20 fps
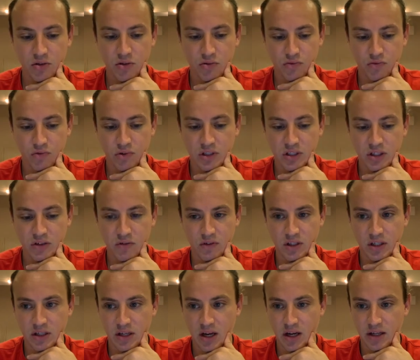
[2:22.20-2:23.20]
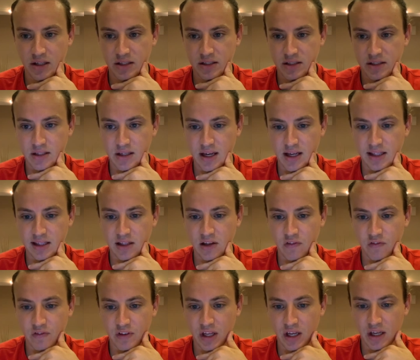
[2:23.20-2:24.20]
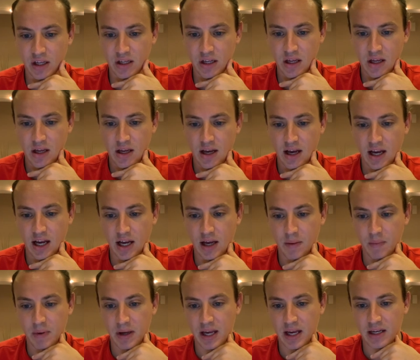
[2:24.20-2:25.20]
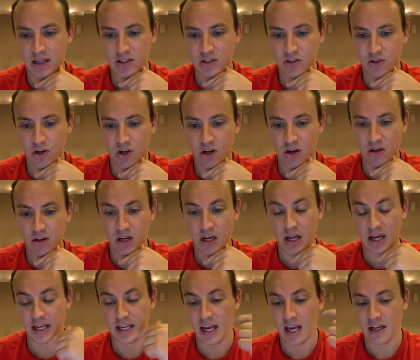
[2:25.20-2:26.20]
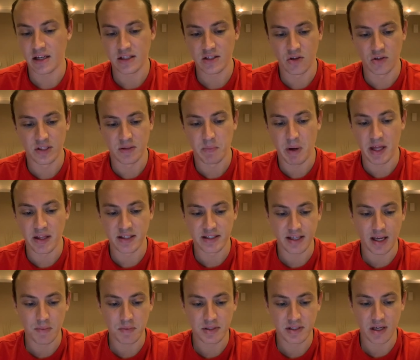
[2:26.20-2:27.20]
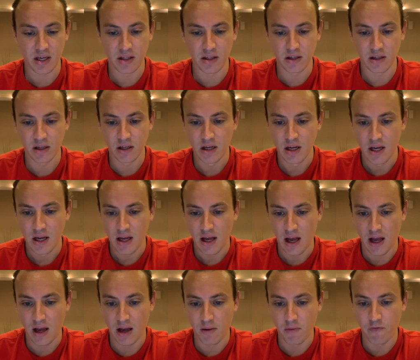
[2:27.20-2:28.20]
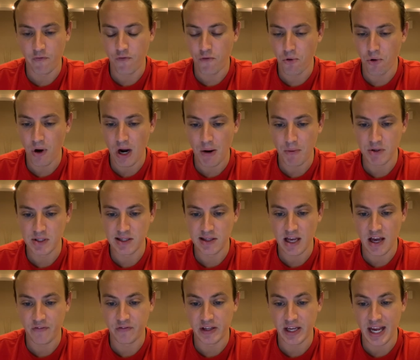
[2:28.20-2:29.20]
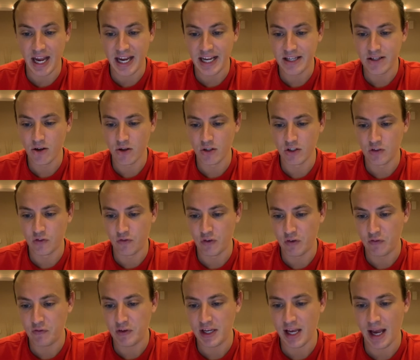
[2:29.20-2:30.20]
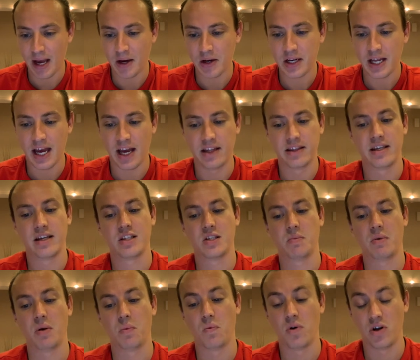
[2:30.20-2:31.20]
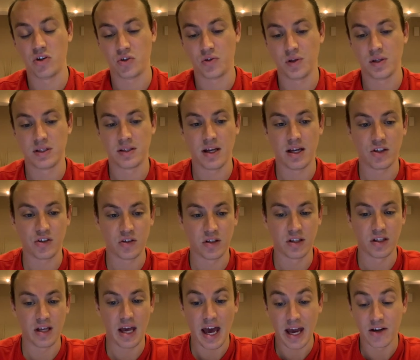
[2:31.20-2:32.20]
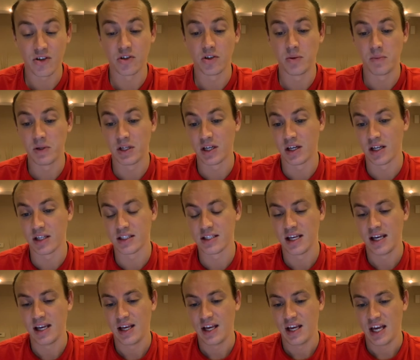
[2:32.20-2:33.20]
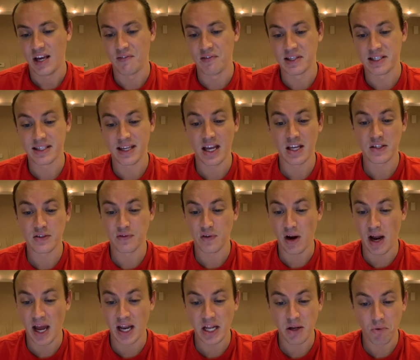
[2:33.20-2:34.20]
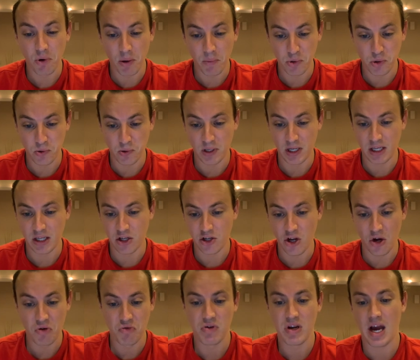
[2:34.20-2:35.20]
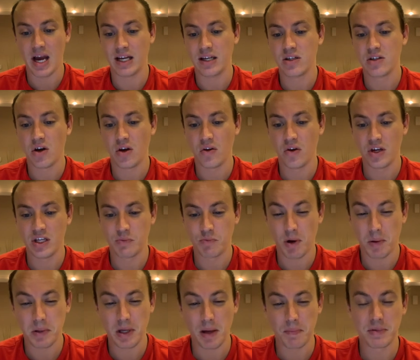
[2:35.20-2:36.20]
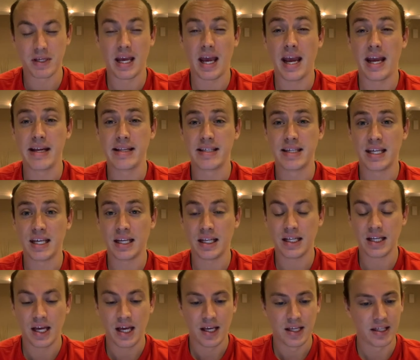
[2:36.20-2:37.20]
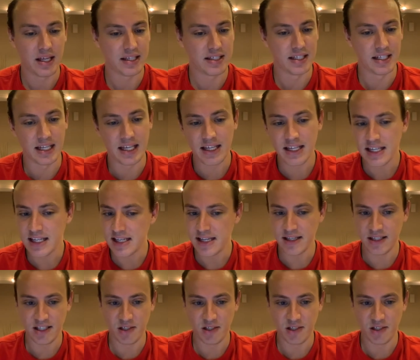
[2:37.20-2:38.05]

really nice. I love that. And it's got, again, so it's by the same seller. 4 hours left at $8.50. I'm gonna add that to my watch list actually, because if it sells for anywhere between, you know, $9 probably up to $18, that's an easy